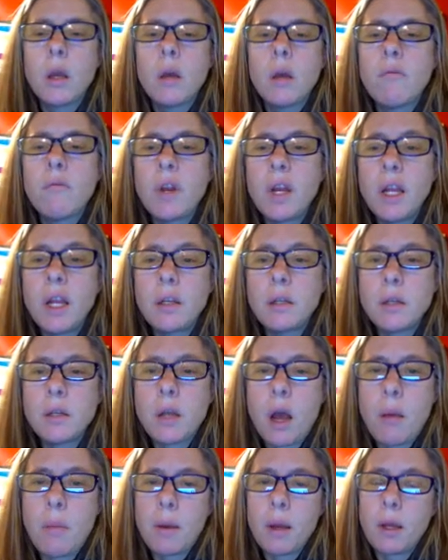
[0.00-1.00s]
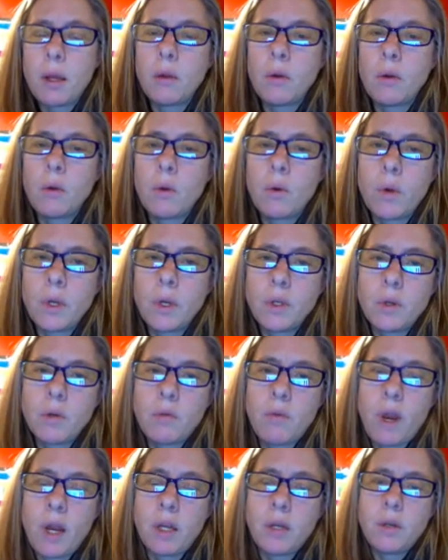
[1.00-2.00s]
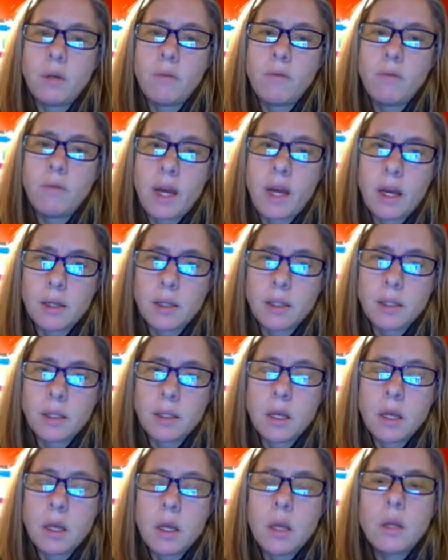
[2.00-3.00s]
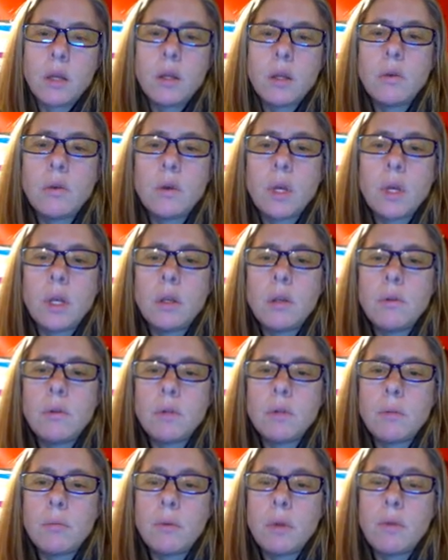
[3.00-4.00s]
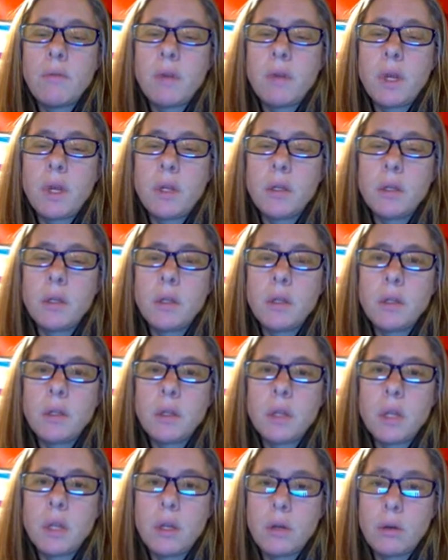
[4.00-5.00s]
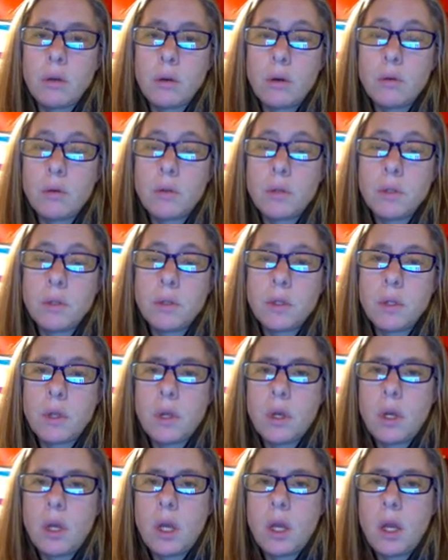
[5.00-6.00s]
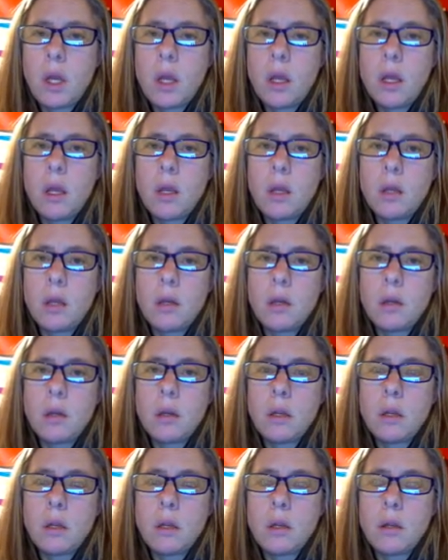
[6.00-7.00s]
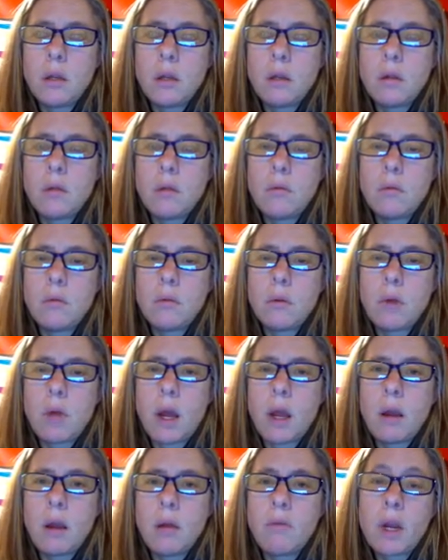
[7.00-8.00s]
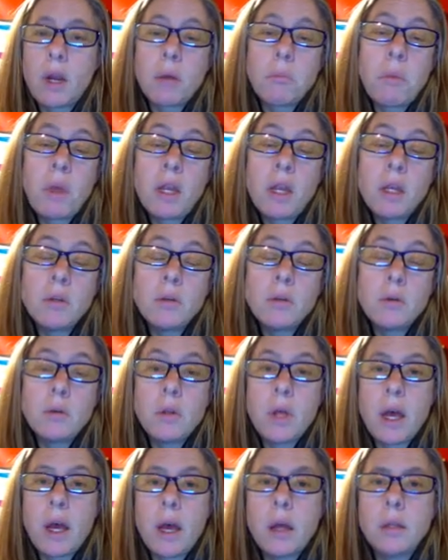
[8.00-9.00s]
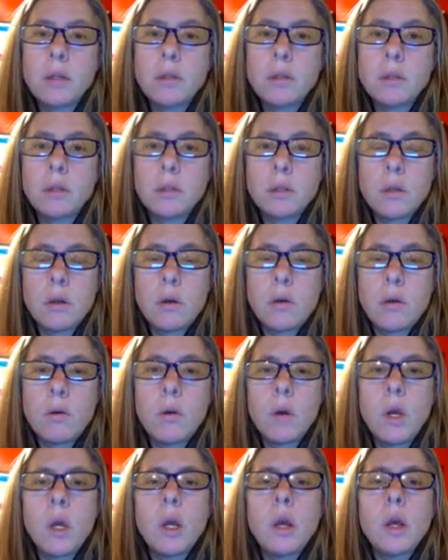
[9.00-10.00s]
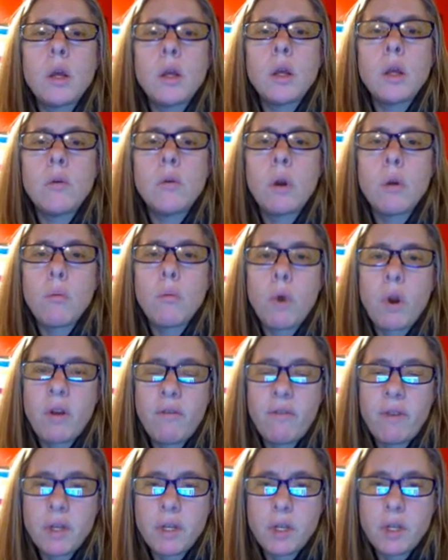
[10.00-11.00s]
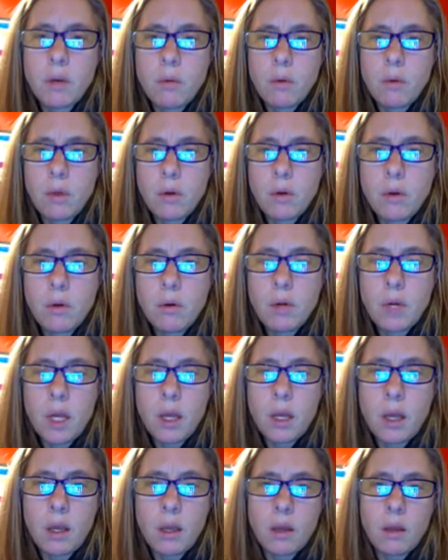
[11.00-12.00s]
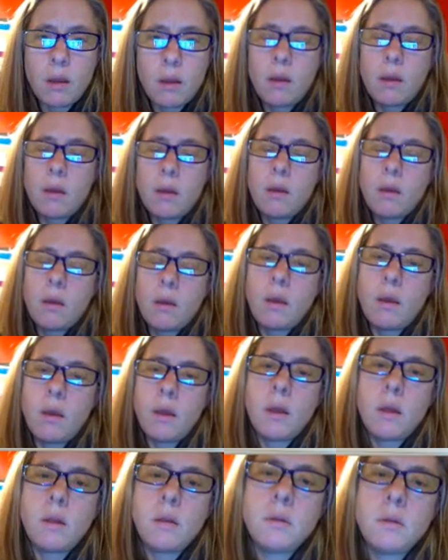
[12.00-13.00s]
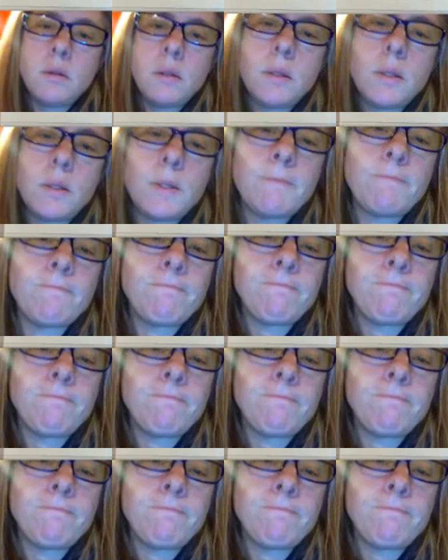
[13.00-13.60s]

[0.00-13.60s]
For each topic, you're going to write 2 facts. You can use abbreviations in your notes, and I recommend you do that just so you are more efficient with your note taking, and it's